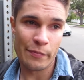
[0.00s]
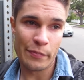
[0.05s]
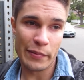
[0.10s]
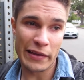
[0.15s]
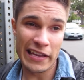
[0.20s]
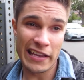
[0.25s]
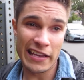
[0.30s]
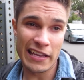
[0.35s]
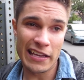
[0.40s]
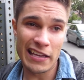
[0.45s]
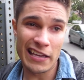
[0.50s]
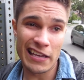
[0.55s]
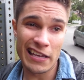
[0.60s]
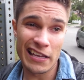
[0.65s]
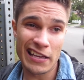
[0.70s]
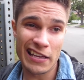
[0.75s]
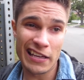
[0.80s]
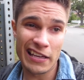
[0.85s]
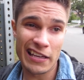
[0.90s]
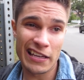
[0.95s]

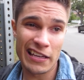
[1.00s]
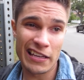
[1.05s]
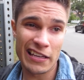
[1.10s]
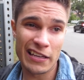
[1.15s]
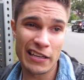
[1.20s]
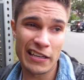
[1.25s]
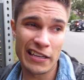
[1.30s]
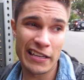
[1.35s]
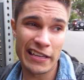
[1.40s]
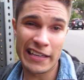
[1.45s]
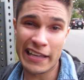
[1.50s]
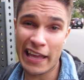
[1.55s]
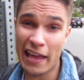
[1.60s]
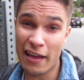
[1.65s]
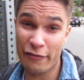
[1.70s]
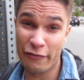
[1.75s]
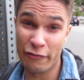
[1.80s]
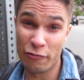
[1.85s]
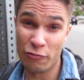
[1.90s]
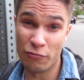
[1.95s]
be
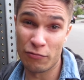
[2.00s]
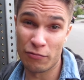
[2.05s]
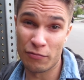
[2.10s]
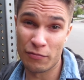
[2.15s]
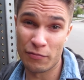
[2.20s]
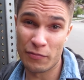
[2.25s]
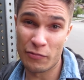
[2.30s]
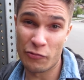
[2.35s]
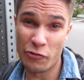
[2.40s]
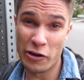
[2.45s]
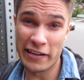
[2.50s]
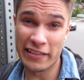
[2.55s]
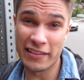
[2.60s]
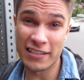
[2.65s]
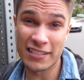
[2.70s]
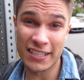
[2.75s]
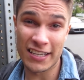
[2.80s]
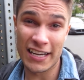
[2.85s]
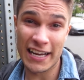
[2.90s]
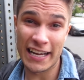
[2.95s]
careful. Read
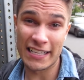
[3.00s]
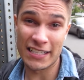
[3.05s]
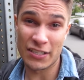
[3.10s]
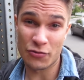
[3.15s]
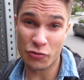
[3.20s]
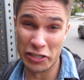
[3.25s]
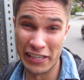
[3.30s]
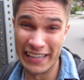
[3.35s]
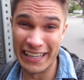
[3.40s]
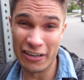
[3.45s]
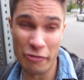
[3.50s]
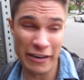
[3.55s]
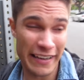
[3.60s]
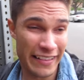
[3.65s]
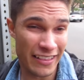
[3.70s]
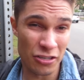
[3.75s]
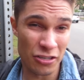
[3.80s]
the signs. Really read